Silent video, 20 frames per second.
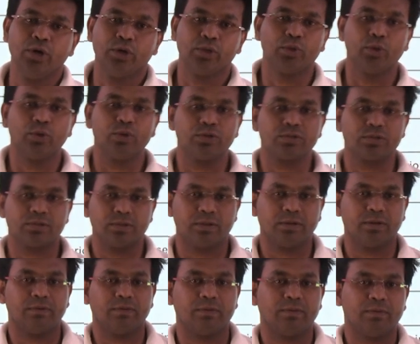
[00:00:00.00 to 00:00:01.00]
those
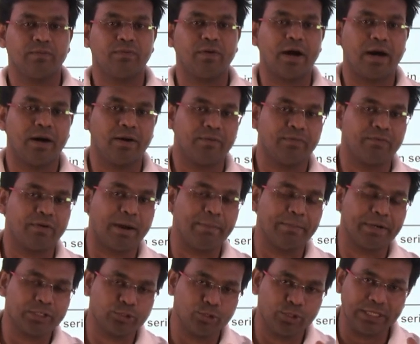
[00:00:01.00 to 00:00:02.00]

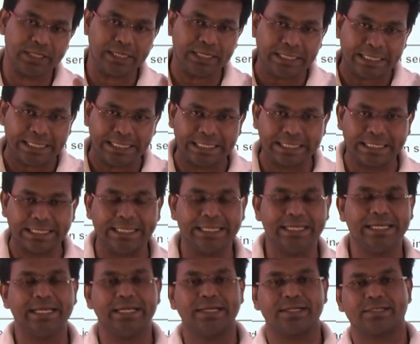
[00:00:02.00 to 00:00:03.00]
pharmaceutical
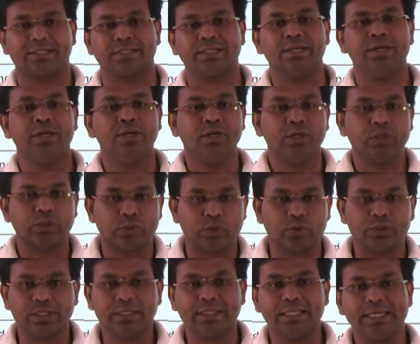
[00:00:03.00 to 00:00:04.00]
ingredients.
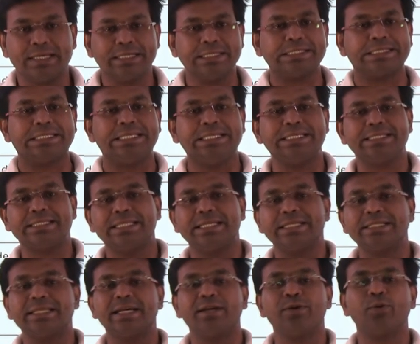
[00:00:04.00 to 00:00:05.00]
So the thing is, these
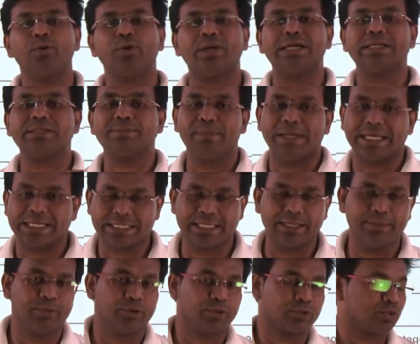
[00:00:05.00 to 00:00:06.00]
things are known as
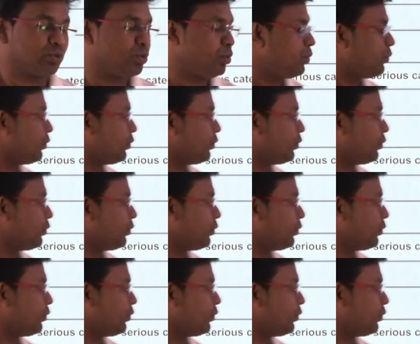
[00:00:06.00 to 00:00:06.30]
placebos. So